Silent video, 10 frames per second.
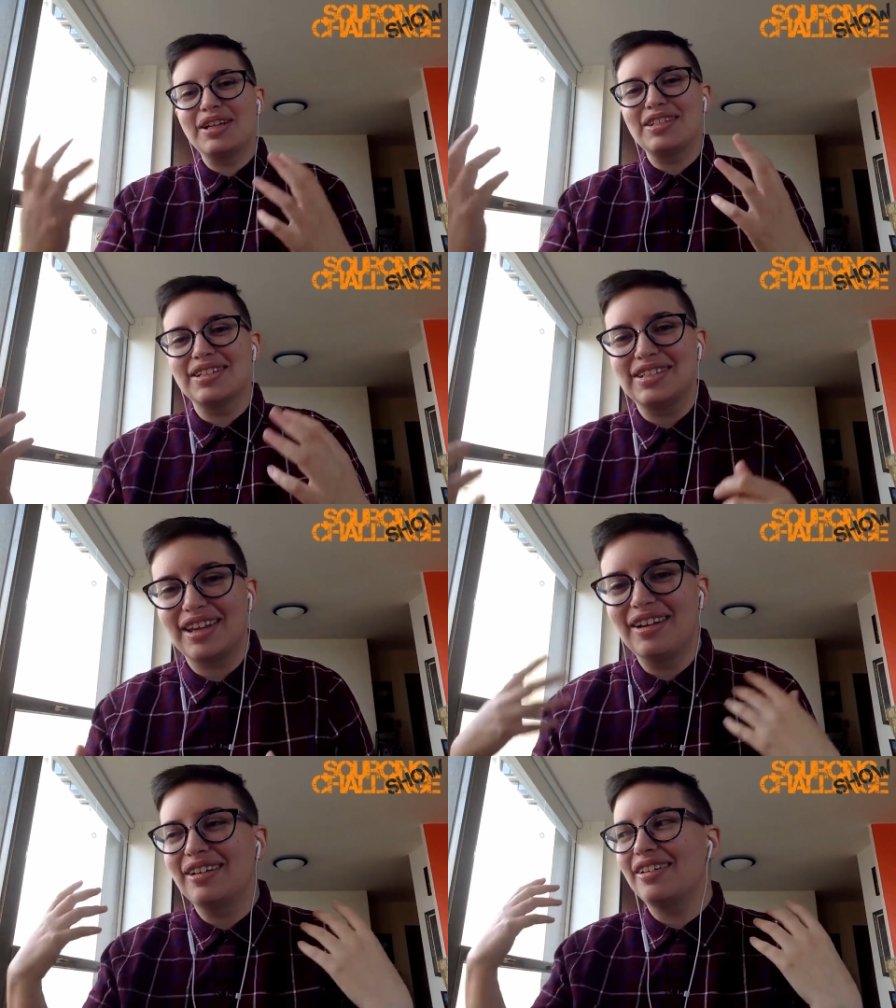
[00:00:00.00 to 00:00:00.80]
And our
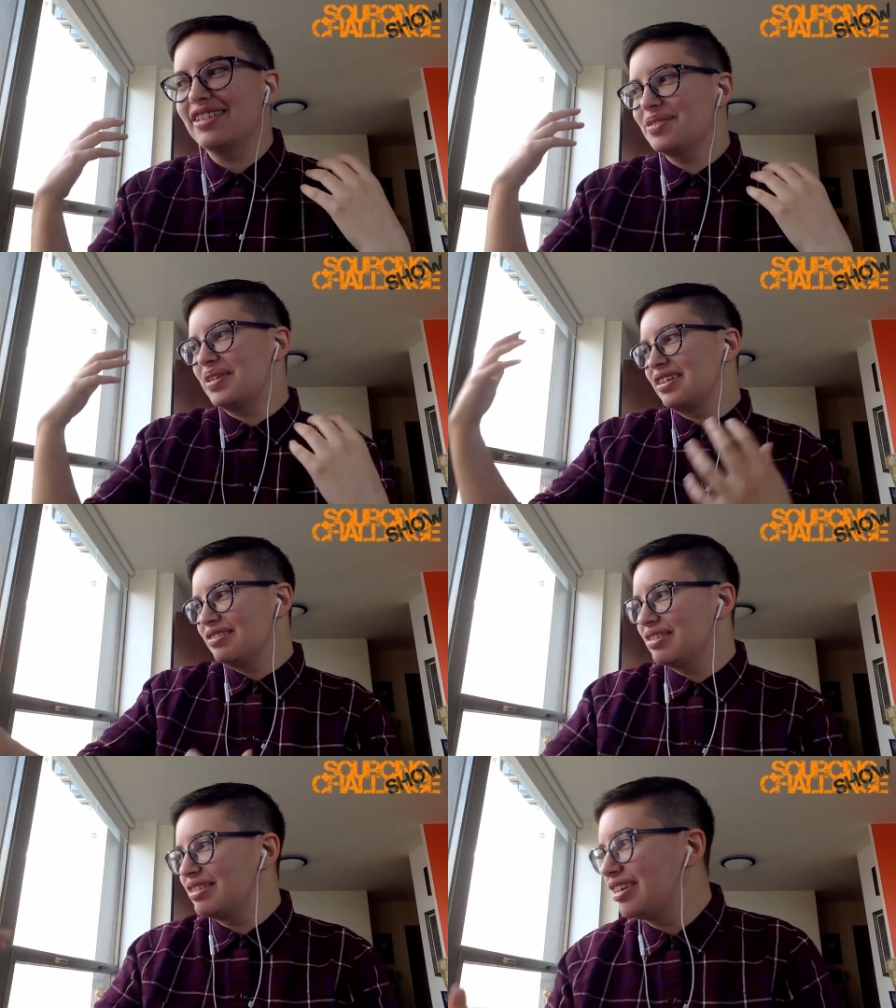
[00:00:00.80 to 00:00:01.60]
president said, oh, this is
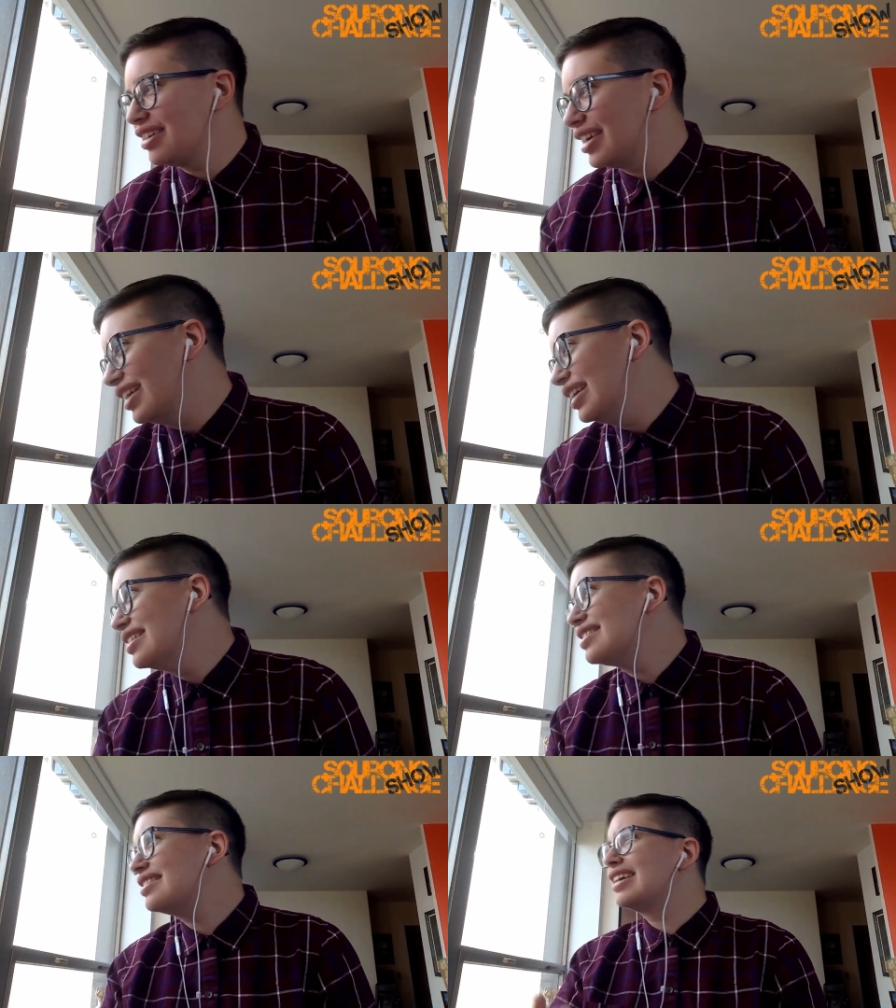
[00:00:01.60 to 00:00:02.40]
what a good recruiter
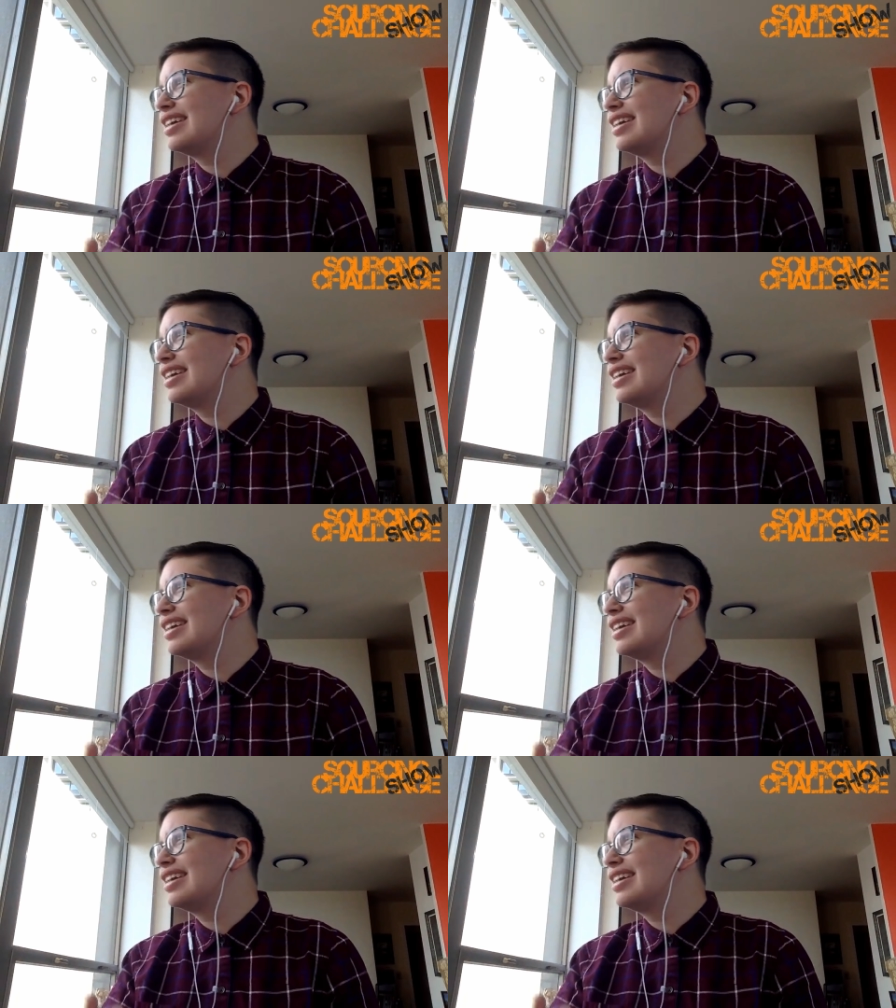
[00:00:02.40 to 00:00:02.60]
is.